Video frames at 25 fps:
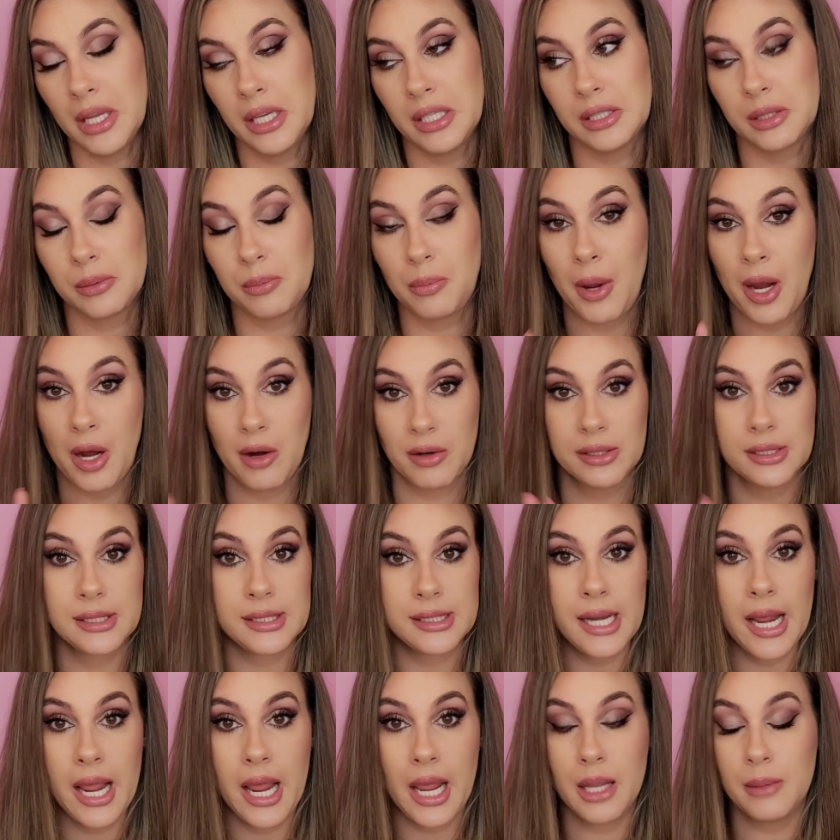his
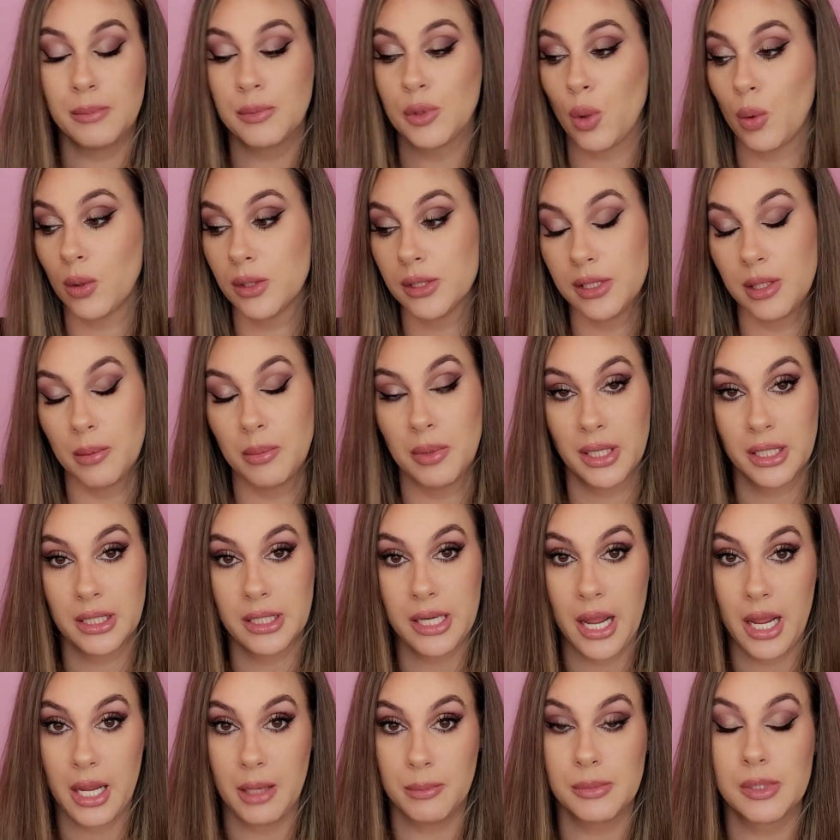parents' names or
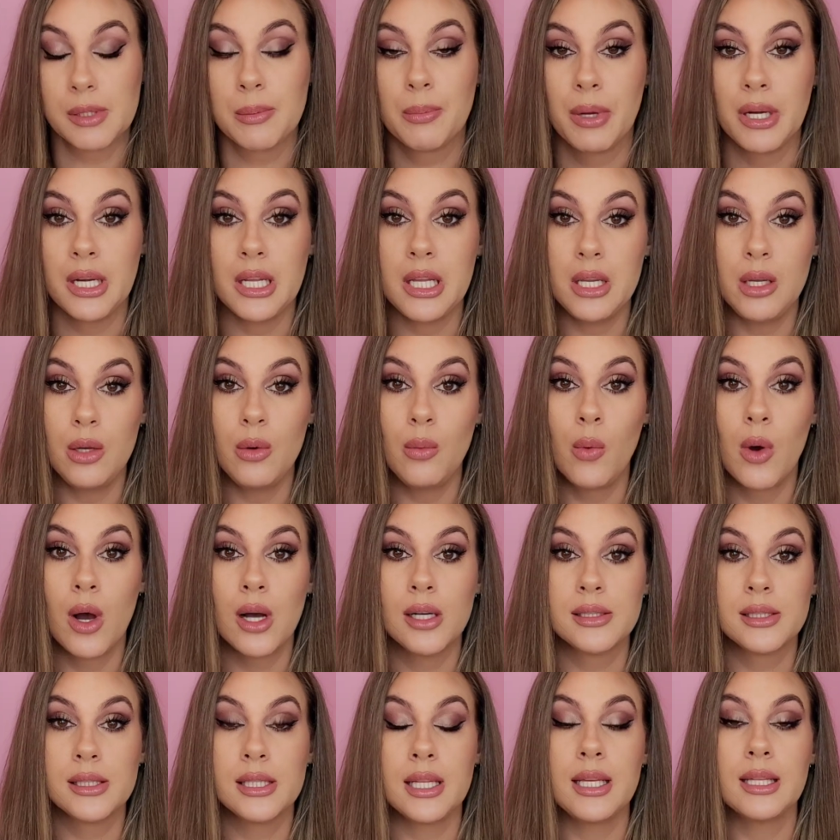sibling names, but he
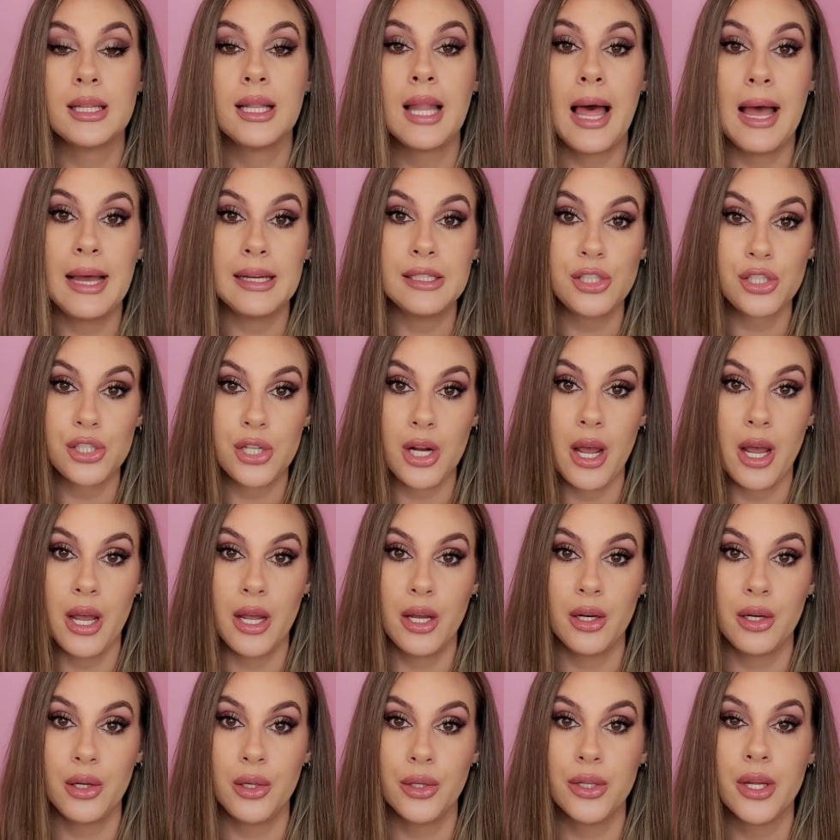was the last
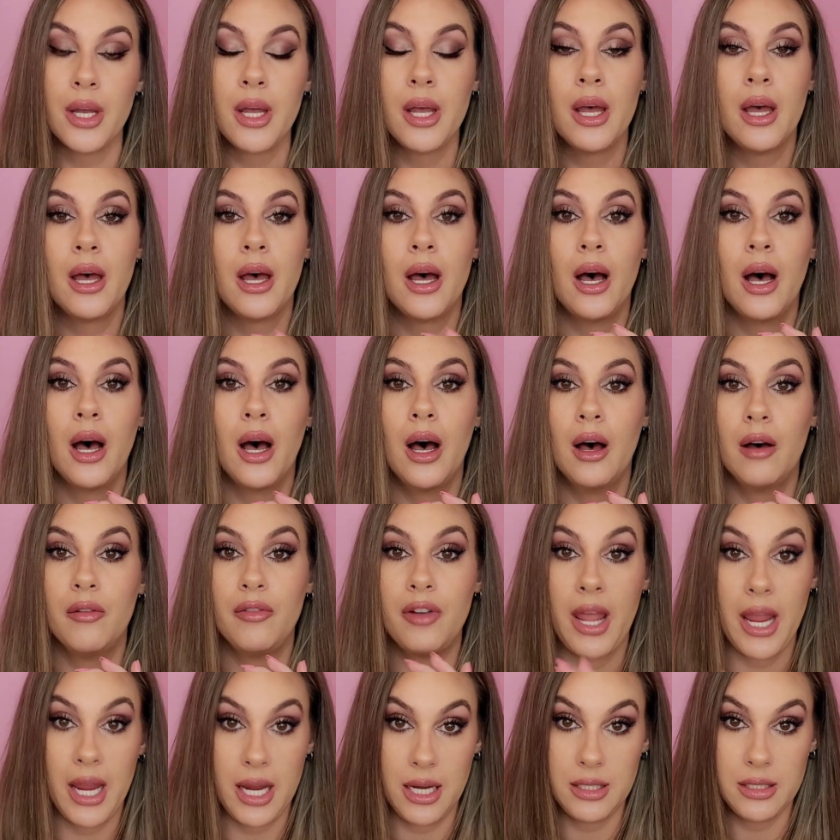child
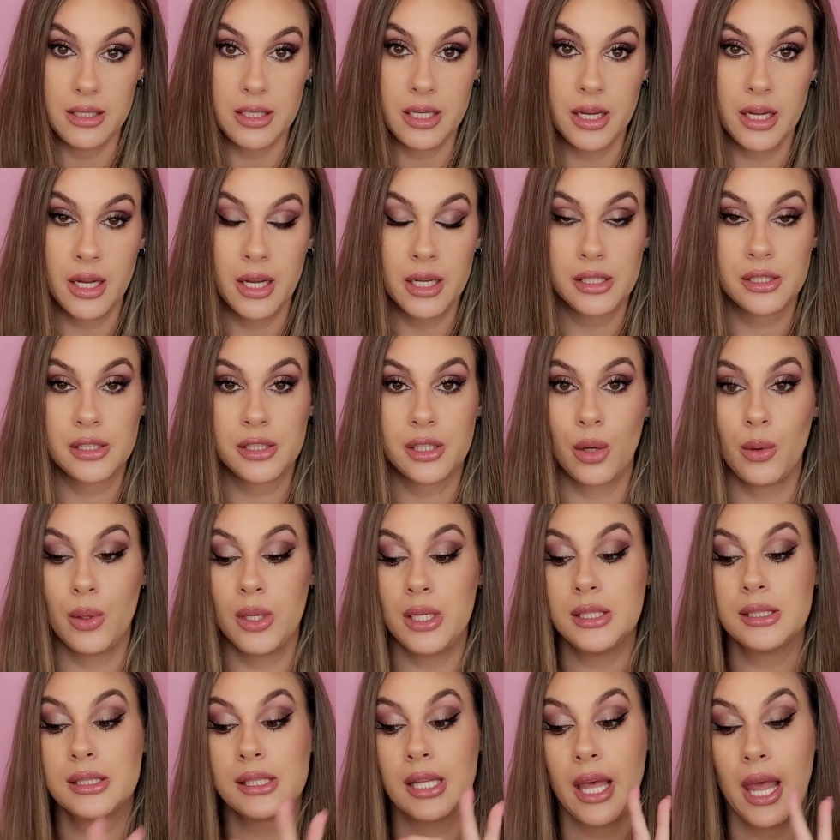of eight.
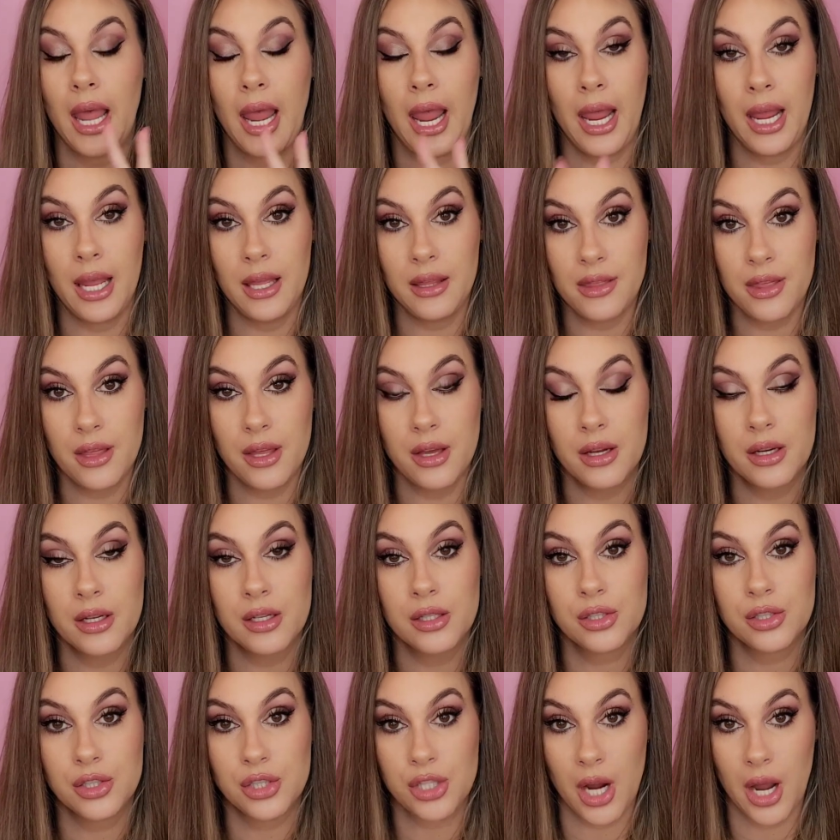So he's the eighth
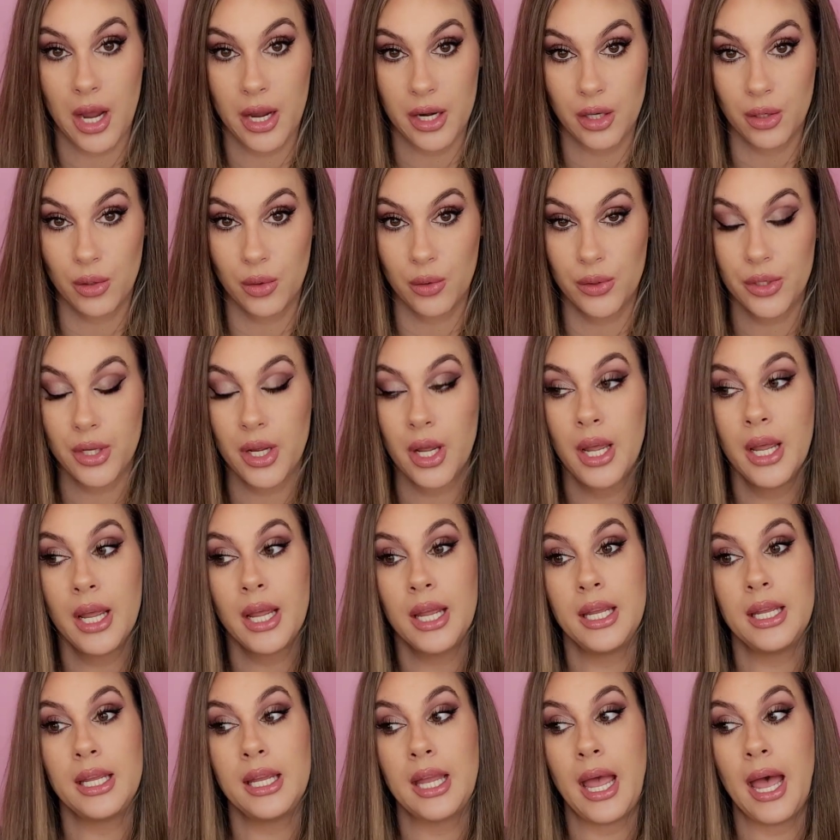child.
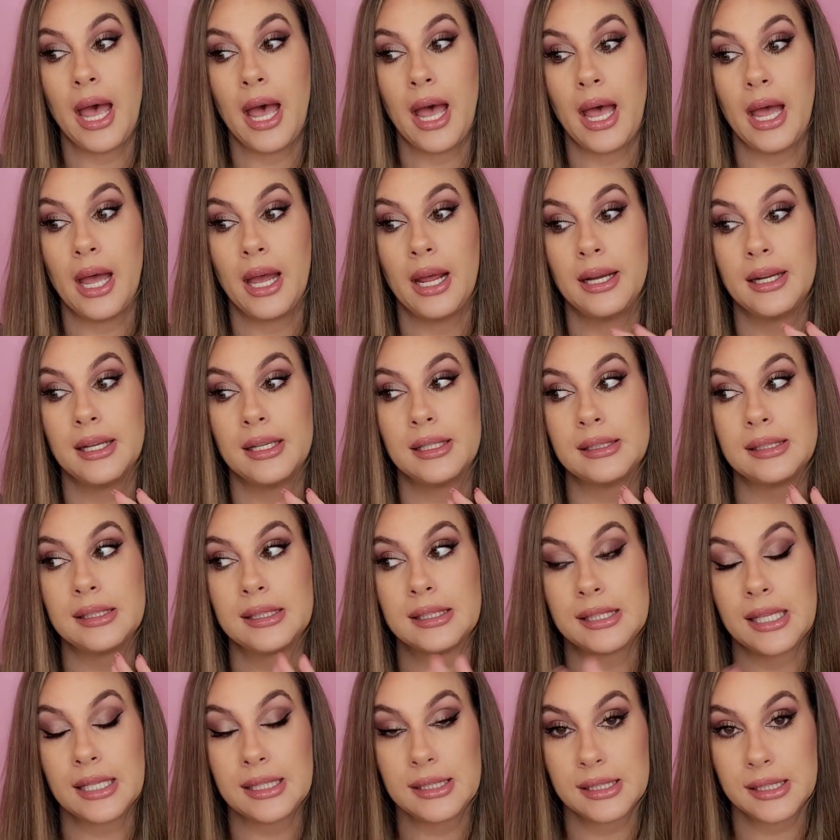He had
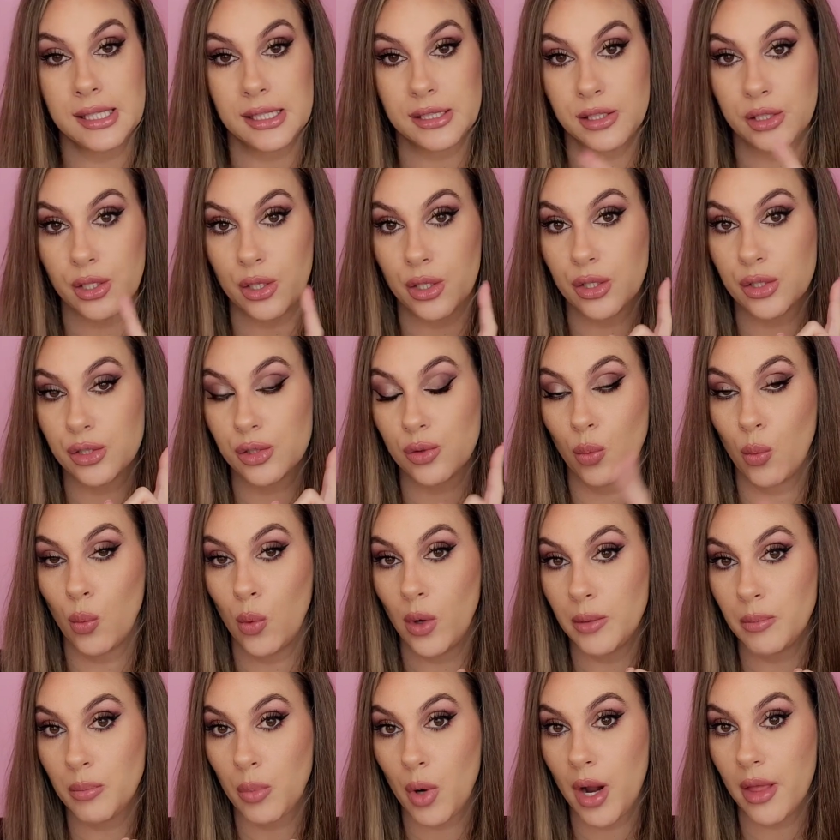six sisters,
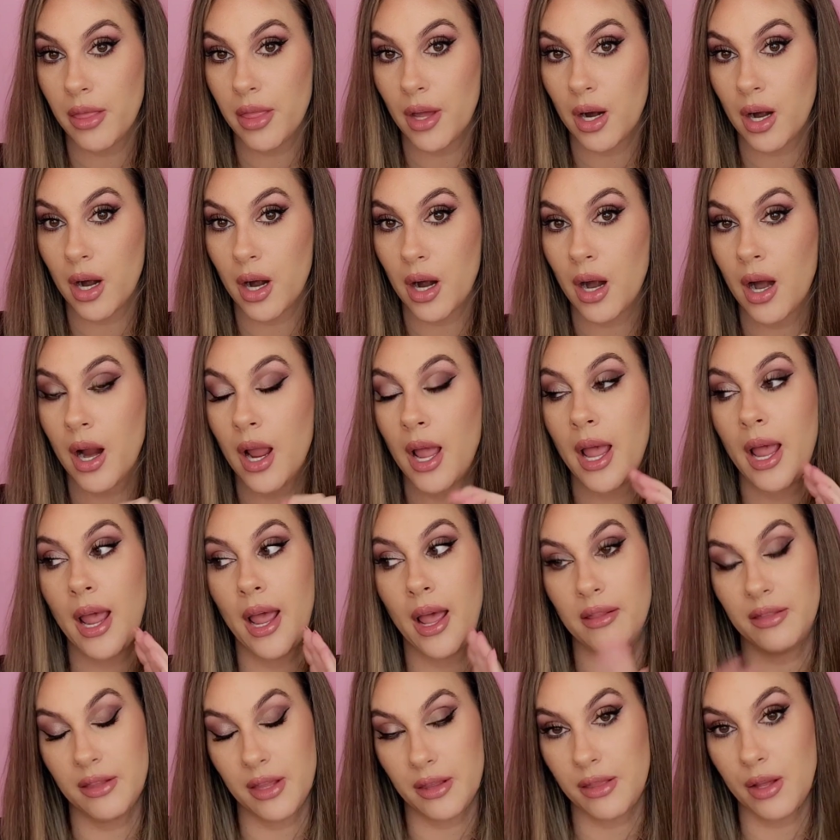one brother,
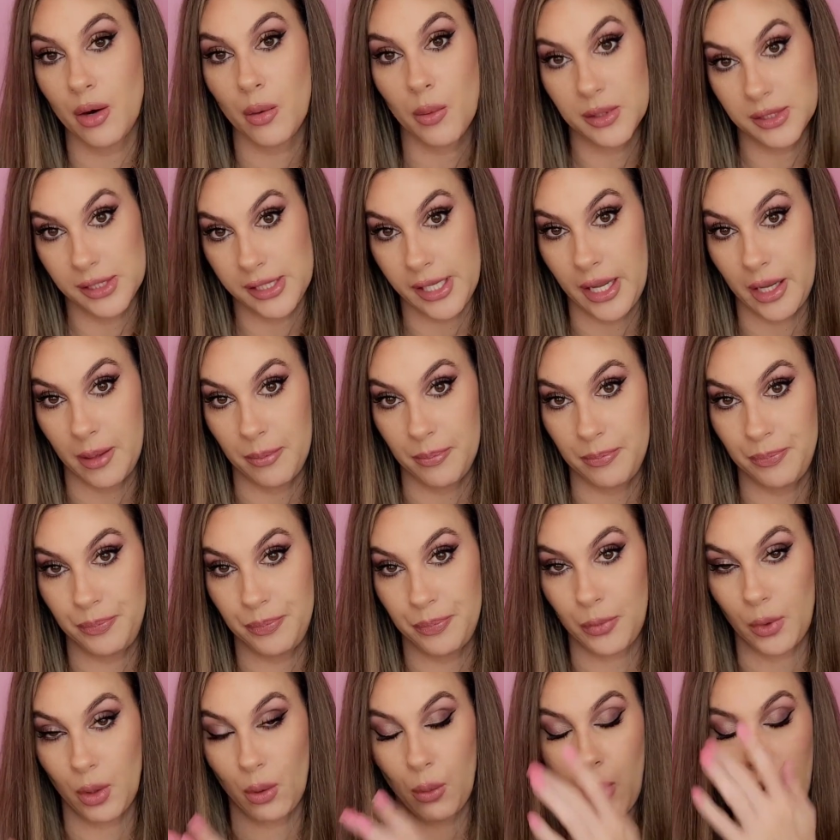and then there was
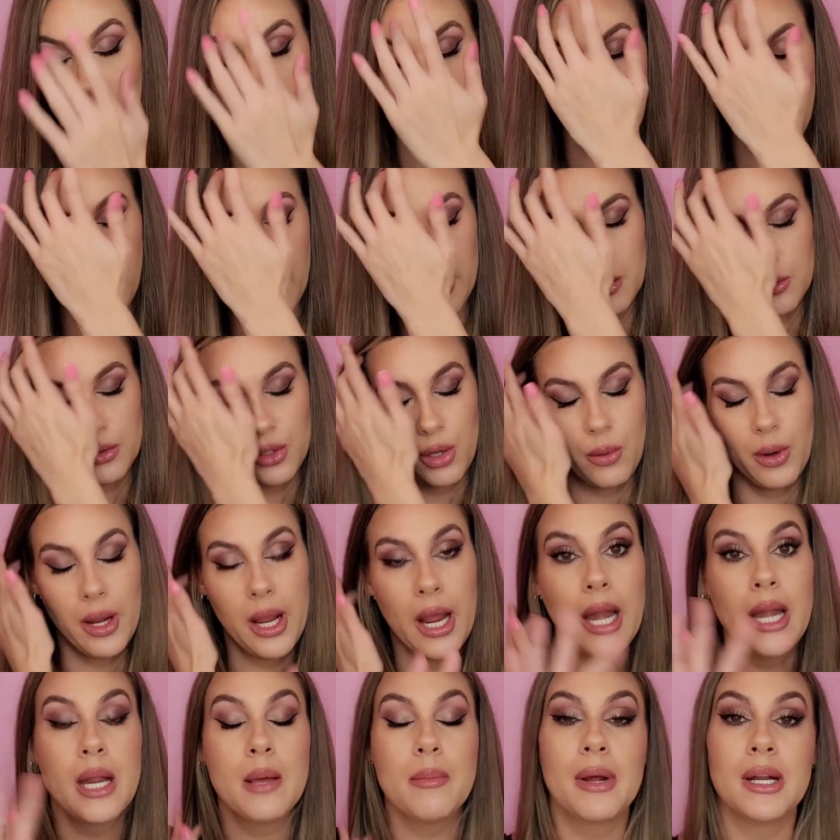him. Okay, I don't
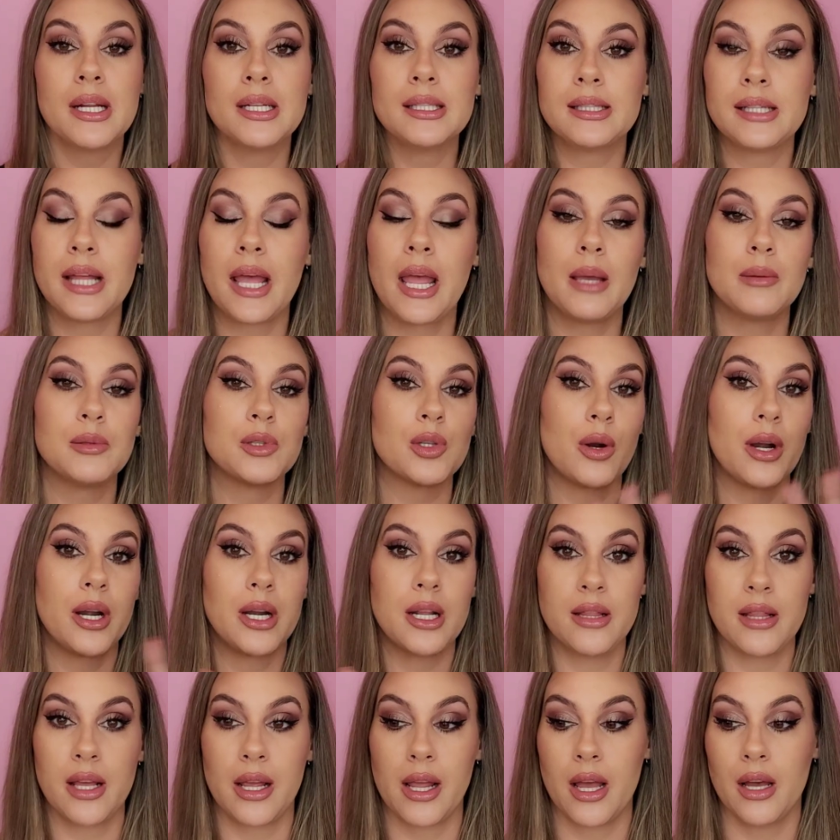know anybody's names
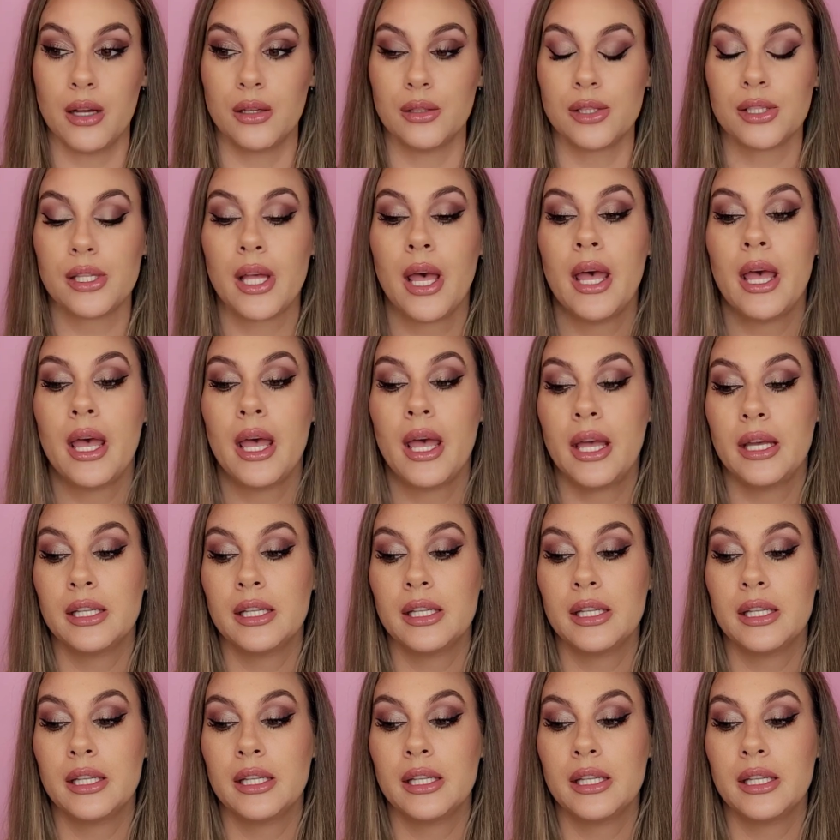or anything else.